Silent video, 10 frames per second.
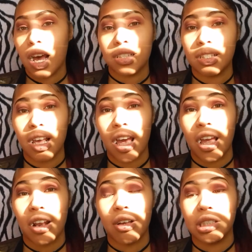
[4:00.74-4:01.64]
I just
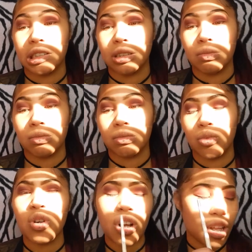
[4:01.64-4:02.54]
add um
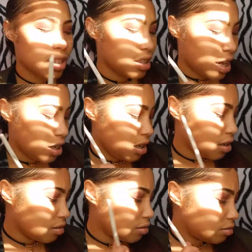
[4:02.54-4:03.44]
well no that's not
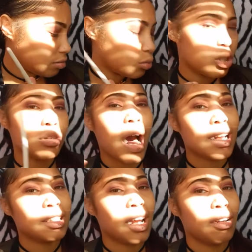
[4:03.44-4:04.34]
it well
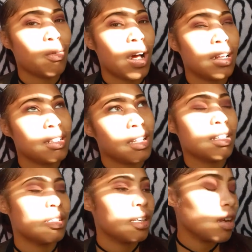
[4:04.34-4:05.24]
eyeshadow wise,
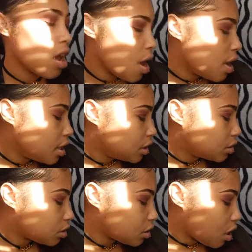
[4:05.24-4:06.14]
that's it.
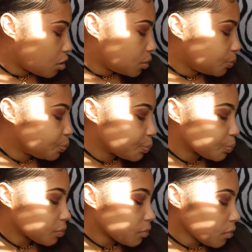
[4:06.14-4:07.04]
So
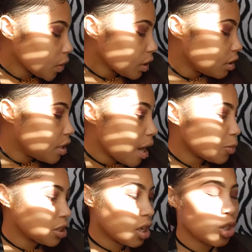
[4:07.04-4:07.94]
now I'm
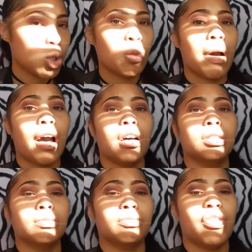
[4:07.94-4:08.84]
just gonna do my
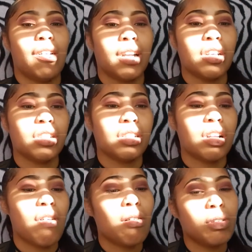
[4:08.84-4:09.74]
um foundation and
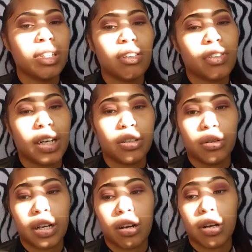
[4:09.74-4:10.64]
stuff. I really don't feel like
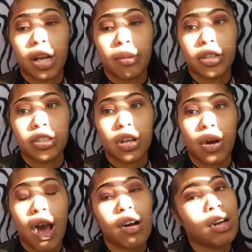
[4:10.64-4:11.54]
doing that on camera, so
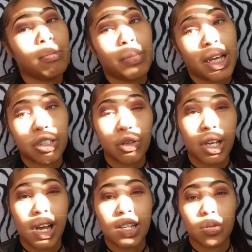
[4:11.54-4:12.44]
I'll come back to you
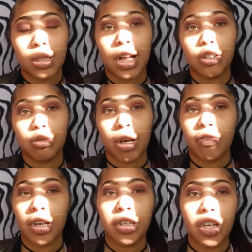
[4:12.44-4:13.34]
guys when I do my
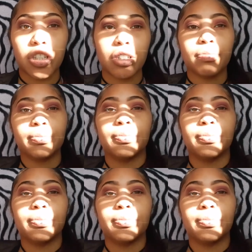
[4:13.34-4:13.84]
foundation.